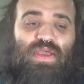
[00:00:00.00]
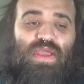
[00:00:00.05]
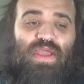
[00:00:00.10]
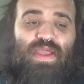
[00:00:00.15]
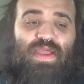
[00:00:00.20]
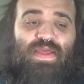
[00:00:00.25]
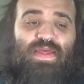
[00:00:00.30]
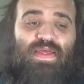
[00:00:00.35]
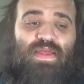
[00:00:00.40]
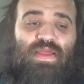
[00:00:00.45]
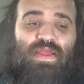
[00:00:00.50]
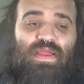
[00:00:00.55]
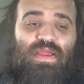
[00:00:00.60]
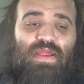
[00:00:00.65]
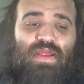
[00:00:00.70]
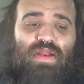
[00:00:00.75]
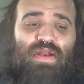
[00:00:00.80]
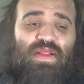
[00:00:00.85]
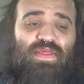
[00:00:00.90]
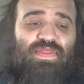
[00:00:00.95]

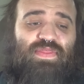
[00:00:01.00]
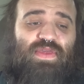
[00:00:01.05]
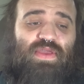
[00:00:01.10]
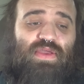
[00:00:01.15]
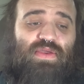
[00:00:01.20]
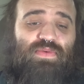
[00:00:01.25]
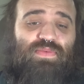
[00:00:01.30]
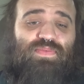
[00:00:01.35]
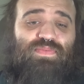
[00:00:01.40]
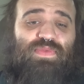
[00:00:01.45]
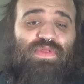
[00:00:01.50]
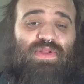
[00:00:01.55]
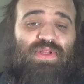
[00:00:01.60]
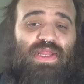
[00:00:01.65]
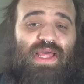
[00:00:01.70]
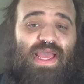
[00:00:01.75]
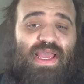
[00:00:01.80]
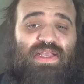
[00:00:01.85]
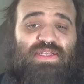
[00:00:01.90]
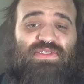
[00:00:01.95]
And I think the
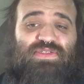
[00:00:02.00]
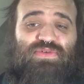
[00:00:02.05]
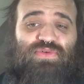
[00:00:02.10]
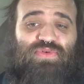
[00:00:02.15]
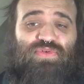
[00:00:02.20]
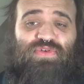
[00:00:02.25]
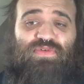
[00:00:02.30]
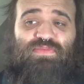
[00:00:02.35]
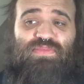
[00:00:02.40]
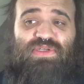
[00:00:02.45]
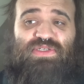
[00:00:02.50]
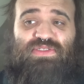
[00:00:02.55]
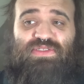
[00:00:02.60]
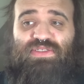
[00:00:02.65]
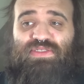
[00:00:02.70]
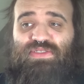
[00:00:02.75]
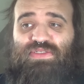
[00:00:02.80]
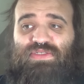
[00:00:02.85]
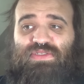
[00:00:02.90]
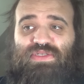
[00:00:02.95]
last order of
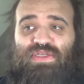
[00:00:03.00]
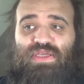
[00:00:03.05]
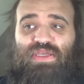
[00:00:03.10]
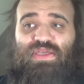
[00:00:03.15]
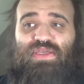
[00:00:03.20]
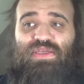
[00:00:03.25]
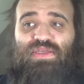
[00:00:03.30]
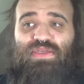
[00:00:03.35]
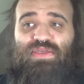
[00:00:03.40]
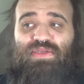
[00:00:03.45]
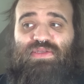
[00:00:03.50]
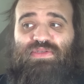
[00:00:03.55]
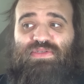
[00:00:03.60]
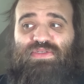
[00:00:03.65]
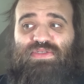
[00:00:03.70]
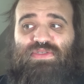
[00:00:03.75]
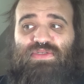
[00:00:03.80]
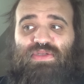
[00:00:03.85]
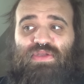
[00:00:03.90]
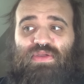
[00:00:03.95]
business
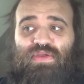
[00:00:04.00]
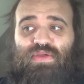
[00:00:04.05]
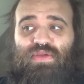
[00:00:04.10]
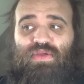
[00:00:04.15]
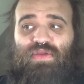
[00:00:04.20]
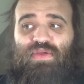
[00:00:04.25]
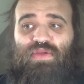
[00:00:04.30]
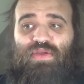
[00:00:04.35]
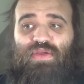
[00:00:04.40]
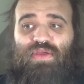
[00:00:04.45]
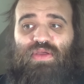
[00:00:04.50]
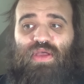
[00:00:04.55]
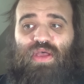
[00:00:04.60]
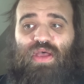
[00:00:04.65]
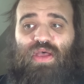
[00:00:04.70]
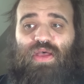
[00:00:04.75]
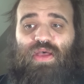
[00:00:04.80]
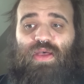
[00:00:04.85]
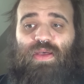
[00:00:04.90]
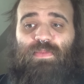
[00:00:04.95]
is,
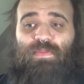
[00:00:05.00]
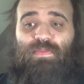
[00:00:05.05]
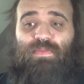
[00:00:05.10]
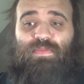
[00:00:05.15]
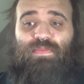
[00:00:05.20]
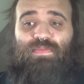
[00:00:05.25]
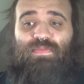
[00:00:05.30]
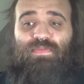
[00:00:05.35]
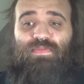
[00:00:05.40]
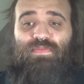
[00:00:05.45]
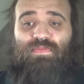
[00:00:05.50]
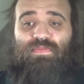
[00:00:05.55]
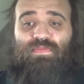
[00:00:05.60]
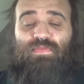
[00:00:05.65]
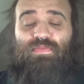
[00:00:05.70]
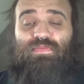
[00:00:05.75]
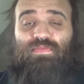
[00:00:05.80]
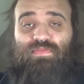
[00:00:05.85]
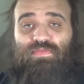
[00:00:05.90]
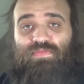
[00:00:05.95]

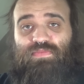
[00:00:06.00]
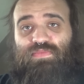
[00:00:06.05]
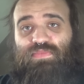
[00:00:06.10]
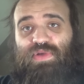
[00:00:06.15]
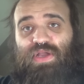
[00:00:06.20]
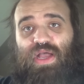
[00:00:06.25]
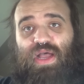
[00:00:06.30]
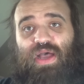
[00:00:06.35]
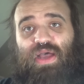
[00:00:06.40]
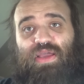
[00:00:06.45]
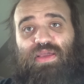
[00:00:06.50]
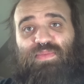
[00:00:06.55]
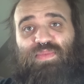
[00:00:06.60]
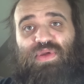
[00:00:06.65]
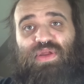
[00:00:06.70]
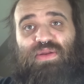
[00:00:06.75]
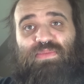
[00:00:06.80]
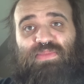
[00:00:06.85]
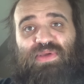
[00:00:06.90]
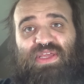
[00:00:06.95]
I am
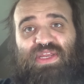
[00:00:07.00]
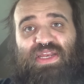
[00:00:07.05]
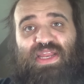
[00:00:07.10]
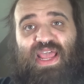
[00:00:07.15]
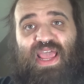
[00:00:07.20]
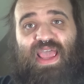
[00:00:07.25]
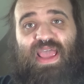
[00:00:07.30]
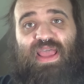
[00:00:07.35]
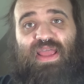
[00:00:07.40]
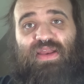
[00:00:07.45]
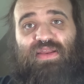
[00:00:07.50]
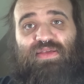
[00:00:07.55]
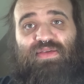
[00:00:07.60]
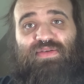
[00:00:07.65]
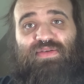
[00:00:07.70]
going to be a dad.